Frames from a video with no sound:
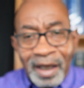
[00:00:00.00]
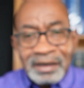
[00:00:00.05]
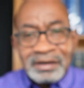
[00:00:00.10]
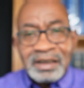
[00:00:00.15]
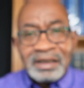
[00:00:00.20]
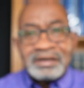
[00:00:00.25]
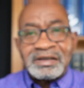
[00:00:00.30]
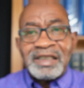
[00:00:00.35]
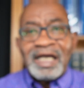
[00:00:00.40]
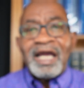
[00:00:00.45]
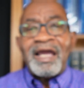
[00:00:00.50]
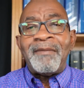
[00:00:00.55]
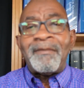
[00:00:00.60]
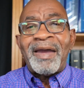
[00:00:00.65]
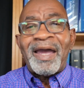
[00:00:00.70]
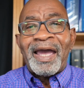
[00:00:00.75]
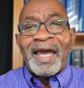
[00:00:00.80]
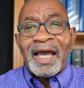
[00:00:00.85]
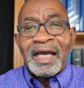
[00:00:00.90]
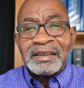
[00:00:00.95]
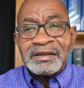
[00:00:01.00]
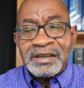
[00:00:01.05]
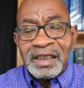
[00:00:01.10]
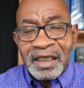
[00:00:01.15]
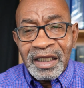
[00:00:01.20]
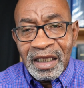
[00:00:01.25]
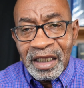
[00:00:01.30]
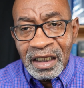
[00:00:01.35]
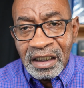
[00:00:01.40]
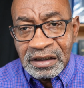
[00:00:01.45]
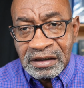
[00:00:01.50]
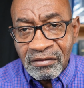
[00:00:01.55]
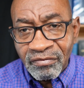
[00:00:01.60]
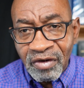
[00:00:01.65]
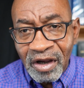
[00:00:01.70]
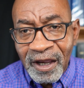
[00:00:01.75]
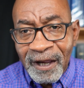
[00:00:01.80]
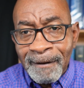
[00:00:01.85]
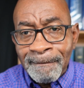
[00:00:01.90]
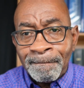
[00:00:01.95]
the same as the
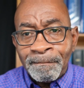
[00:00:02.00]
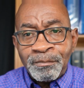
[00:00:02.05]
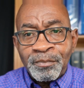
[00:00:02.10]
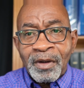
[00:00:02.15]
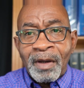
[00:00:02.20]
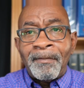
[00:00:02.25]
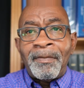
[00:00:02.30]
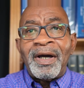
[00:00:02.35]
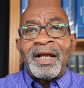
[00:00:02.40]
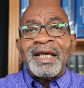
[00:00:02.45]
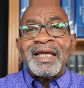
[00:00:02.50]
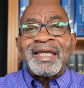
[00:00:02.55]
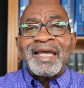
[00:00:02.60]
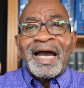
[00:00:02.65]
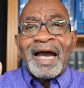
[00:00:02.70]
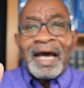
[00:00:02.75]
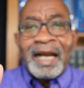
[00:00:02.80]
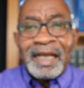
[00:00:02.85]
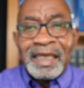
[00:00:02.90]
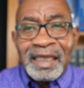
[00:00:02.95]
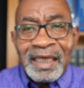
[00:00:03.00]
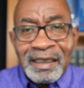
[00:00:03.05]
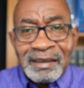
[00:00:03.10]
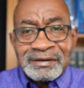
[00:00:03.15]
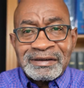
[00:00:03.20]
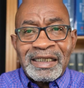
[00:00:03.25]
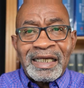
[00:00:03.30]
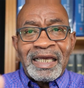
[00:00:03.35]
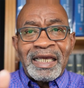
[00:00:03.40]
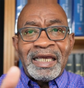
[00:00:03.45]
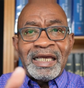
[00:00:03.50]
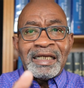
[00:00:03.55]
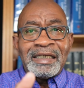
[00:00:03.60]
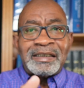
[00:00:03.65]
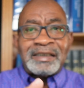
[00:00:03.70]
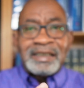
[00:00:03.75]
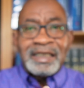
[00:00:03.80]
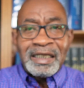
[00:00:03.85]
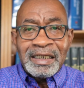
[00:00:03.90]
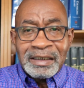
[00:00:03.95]
ESV, but it kind of gives it
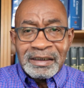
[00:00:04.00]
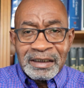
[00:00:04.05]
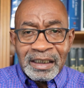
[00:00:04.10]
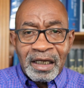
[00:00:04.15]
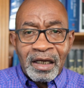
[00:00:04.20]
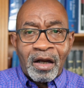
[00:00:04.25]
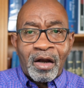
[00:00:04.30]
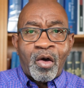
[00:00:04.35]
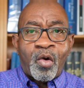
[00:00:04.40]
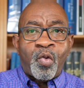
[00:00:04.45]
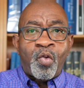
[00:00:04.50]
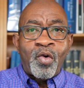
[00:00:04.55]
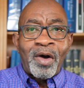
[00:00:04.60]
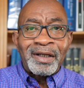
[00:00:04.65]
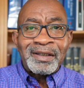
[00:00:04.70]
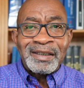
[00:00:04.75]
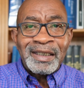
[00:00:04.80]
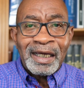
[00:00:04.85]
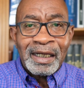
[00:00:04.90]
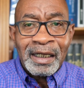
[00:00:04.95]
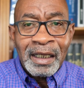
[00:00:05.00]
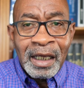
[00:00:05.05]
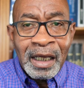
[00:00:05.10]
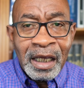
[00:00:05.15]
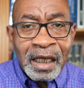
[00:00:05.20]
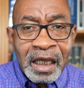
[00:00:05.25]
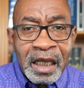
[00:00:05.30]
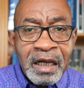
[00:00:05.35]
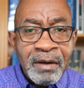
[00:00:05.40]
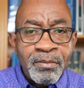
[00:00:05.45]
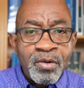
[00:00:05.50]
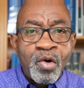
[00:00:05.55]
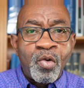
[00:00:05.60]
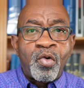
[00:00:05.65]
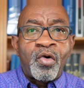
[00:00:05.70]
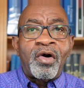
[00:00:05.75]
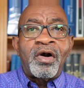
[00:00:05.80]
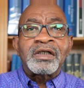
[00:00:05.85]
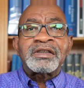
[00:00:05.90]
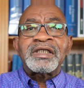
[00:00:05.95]
in detail of what that Hebrew
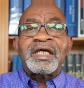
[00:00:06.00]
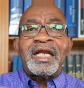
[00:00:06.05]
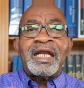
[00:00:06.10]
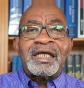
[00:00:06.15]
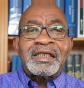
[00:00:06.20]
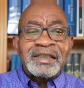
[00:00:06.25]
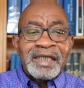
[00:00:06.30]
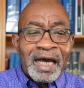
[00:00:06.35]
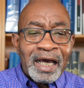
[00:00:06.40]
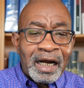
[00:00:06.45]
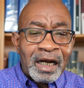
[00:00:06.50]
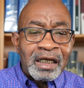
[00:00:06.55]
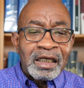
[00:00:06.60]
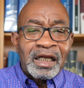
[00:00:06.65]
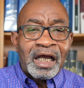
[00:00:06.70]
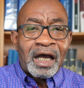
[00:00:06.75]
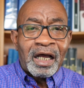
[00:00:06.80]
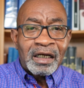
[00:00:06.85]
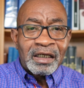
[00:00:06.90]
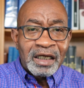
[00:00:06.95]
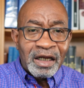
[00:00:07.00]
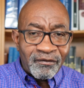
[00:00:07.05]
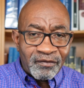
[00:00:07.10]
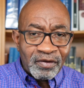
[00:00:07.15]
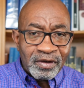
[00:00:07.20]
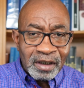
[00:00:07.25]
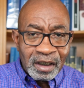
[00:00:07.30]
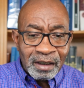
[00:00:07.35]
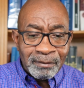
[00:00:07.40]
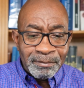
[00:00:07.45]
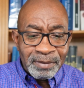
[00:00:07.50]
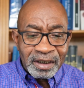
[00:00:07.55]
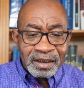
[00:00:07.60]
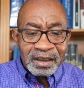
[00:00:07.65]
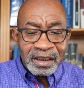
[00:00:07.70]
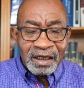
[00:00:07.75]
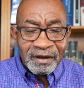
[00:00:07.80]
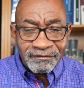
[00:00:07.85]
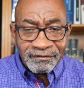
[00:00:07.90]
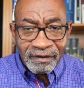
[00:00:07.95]
words, and it's kind of a little
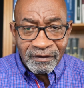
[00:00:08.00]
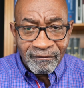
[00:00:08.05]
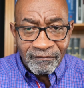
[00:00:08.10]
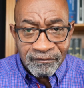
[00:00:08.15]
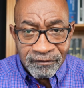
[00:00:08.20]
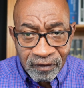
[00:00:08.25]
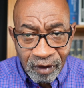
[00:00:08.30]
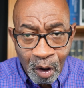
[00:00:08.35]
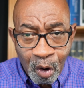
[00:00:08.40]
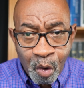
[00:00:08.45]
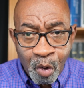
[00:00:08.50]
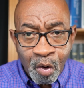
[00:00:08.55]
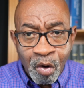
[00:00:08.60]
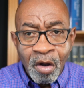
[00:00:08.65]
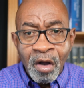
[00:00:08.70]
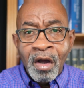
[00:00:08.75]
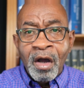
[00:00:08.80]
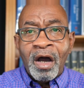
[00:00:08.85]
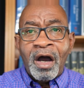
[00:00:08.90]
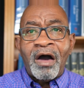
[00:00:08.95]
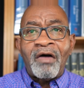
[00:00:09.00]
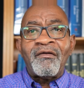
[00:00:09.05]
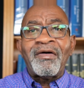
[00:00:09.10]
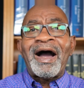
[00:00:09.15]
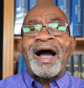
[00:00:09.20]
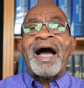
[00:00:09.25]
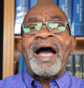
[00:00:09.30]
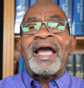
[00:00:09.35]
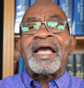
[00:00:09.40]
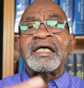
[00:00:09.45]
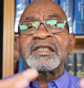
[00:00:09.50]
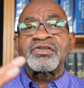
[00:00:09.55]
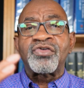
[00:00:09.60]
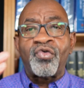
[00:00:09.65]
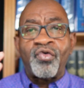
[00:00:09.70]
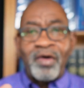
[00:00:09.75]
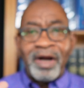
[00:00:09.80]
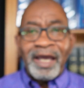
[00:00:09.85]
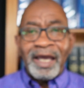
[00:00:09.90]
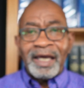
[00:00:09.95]
bit different flow of how it's
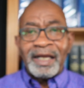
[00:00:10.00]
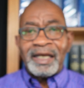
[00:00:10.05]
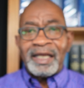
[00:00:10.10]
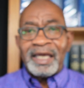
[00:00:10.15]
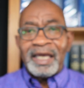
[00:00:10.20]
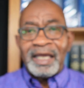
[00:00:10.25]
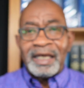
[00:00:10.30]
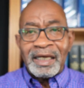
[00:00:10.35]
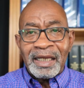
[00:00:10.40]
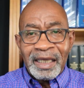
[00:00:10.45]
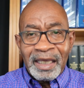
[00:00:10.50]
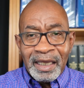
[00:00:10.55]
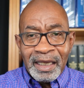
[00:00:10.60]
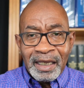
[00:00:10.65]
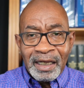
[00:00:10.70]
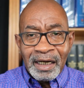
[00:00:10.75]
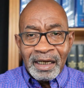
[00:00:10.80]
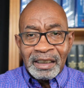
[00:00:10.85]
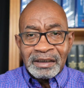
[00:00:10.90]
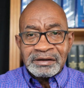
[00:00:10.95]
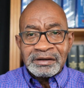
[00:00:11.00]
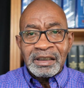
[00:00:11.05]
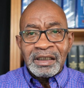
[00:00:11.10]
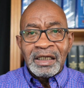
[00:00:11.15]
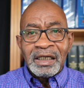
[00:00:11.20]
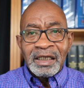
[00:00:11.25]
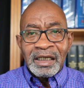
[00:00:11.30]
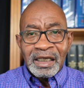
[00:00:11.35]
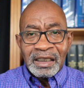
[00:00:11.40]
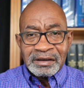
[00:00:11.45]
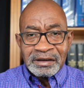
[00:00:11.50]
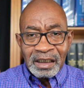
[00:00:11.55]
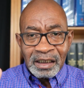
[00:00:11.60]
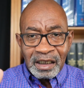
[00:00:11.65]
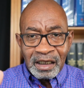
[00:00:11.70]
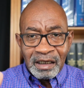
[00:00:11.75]
read in English. It's